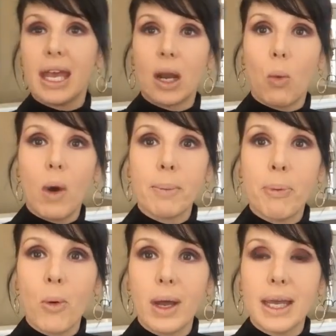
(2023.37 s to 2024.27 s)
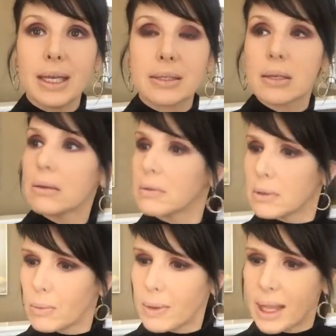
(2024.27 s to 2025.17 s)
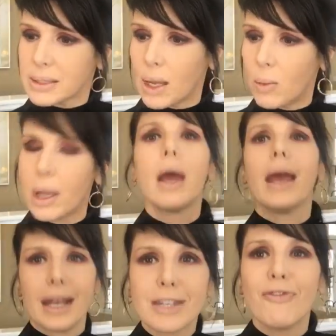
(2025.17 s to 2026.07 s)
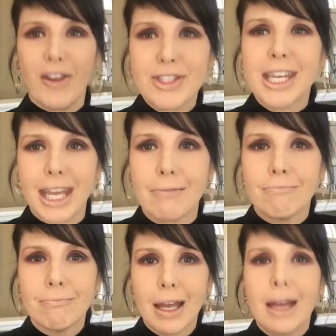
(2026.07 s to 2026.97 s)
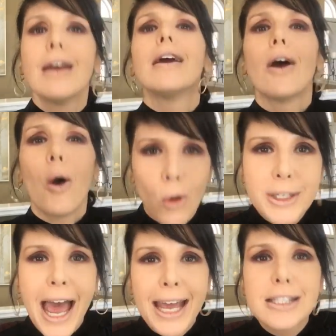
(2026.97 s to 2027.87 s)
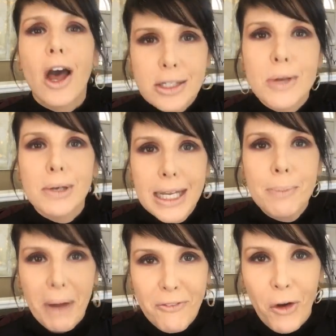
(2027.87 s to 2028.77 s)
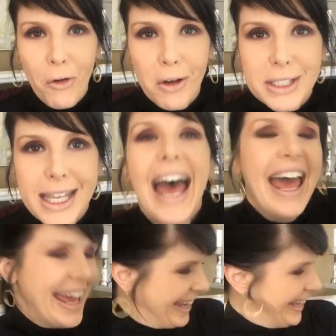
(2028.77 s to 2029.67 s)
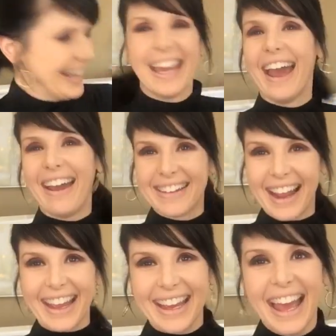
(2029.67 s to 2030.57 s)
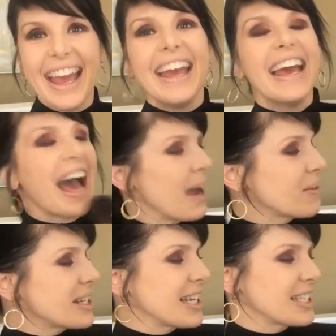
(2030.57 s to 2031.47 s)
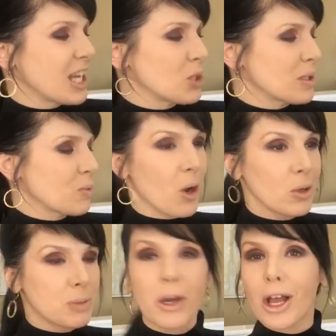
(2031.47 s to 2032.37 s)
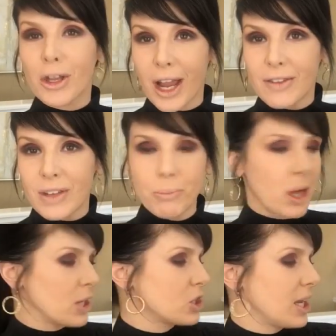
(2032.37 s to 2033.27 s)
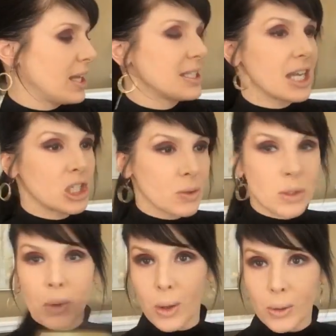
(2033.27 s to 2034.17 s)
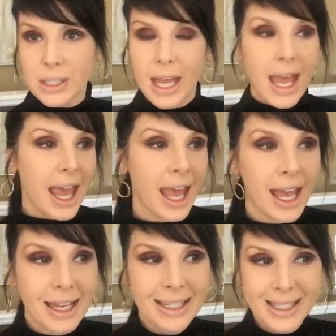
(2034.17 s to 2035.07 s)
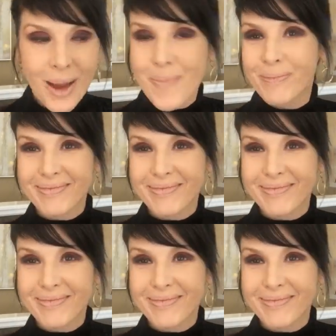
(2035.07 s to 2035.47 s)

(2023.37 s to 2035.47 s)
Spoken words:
in a 1 point, well, that's not one, it's 15. Old eyes also need bifocals. All right, I'm gonna take Sensuous Rose, Pure Color Envy blush in Sensuous Rose, and